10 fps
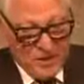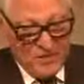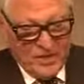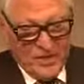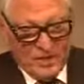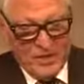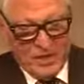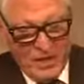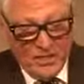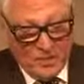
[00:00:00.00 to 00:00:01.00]

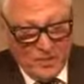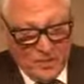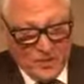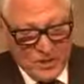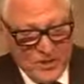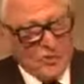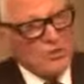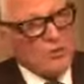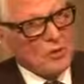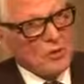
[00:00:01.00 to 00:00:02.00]
innovation is the principal
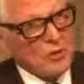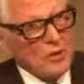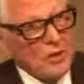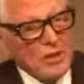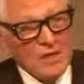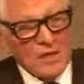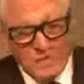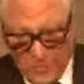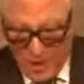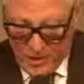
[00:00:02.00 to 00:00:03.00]
source
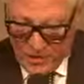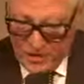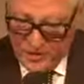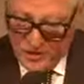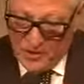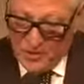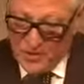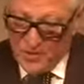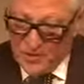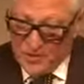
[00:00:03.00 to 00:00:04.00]
of productivity
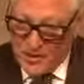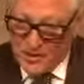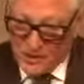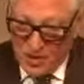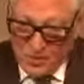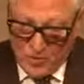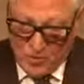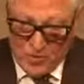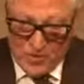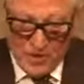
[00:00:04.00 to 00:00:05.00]
improvement and job
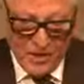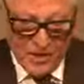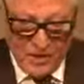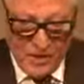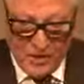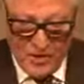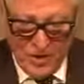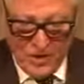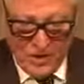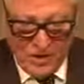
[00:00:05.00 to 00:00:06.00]
growth in the long
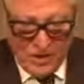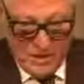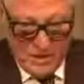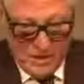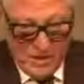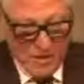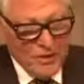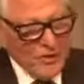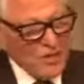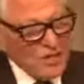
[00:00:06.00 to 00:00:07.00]
run.
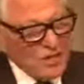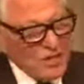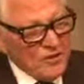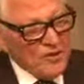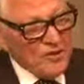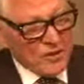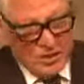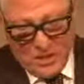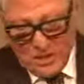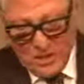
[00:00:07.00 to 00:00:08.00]
There is a
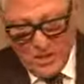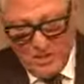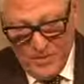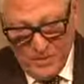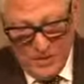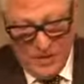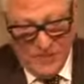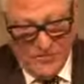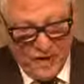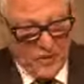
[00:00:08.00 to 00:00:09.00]
difference between
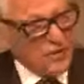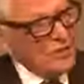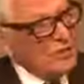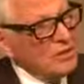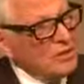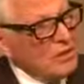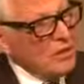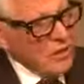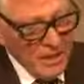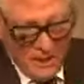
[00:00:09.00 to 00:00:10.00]
invention
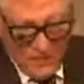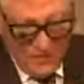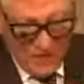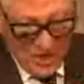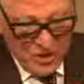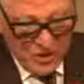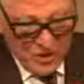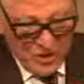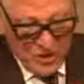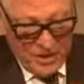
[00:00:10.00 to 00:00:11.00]
and
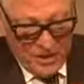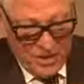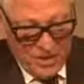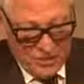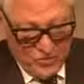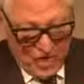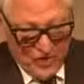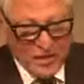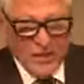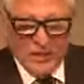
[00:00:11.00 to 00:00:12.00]
innovation, which is
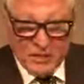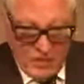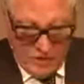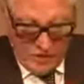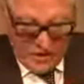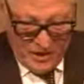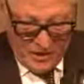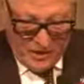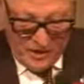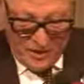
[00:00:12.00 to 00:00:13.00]
recognized
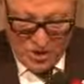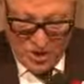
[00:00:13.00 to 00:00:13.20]
clearly in the